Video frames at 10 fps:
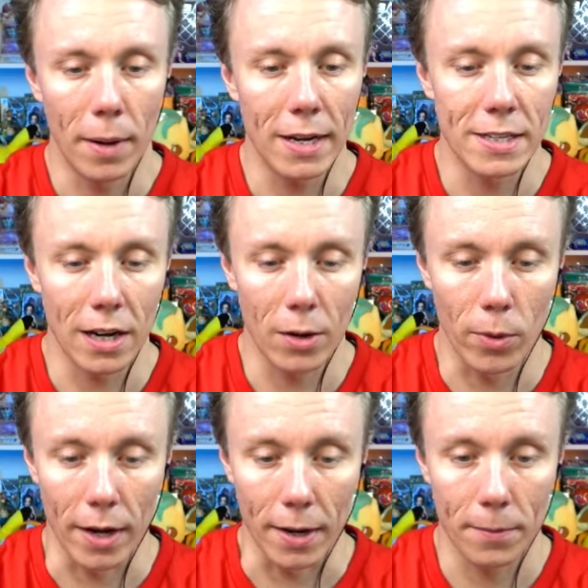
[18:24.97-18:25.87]
my
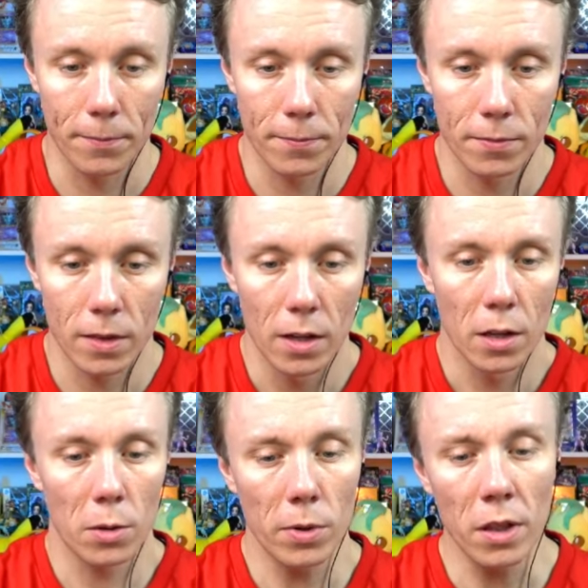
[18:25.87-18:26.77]
DIY.
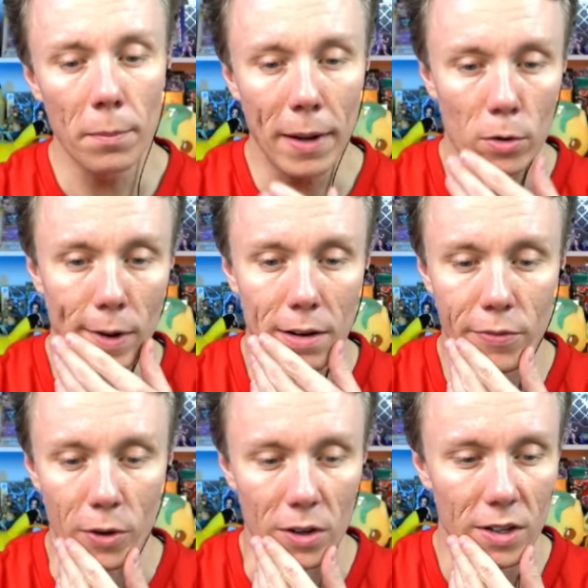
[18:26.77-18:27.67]
So what's the metal rack
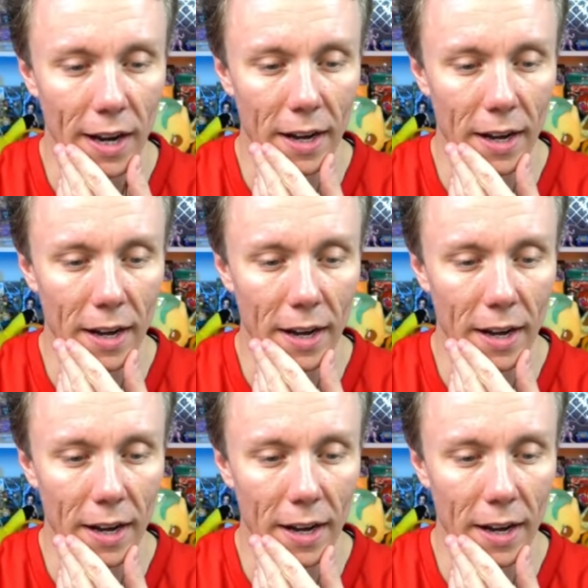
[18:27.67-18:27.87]
for?